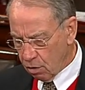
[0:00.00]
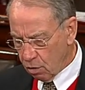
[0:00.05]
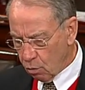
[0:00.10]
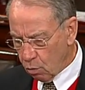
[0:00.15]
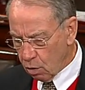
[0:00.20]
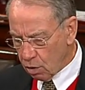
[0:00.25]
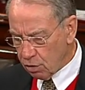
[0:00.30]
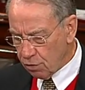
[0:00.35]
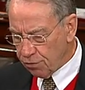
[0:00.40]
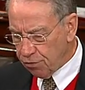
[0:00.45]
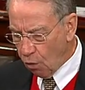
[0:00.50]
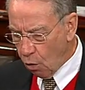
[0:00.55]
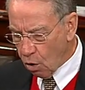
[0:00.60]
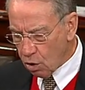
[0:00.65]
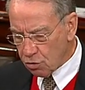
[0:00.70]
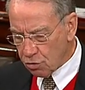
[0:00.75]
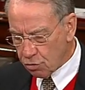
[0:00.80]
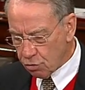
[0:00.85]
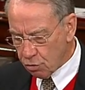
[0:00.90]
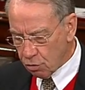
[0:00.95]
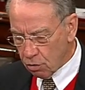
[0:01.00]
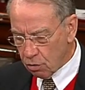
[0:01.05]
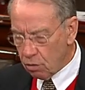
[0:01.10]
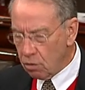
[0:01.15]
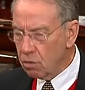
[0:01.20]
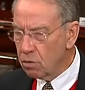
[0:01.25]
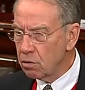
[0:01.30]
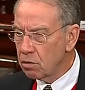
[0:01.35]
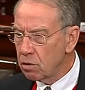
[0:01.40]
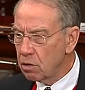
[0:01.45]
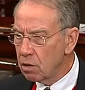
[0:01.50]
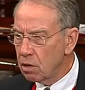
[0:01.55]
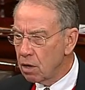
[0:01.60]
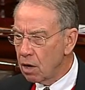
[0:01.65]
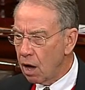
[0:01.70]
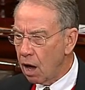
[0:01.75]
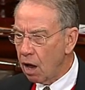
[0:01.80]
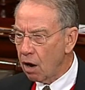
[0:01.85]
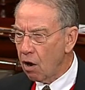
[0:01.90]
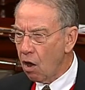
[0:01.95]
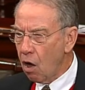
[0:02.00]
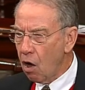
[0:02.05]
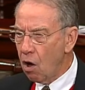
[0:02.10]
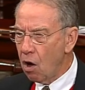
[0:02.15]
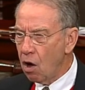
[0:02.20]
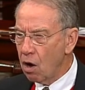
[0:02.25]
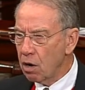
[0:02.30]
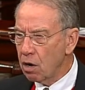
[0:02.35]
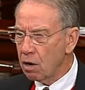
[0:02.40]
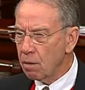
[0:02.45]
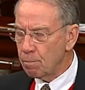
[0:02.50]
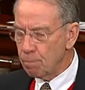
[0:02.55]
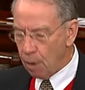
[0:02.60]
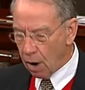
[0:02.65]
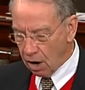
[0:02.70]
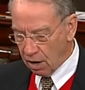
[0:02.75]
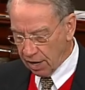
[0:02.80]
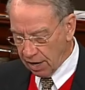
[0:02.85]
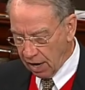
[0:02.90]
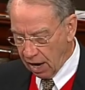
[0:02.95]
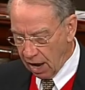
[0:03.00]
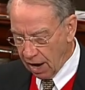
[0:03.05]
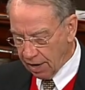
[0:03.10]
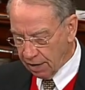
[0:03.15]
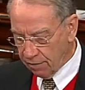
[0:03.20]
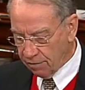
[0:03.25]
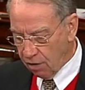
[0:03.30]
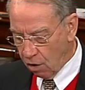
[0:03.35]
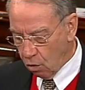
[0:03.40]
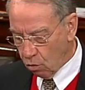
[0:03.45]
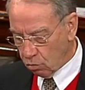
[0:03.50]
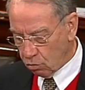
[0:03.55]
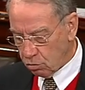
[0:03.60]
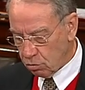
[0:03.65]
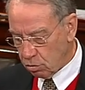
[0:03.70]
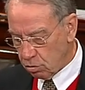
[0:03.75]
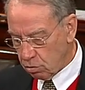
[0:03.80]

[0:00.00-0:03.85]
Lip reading: was forced through along party-line votes.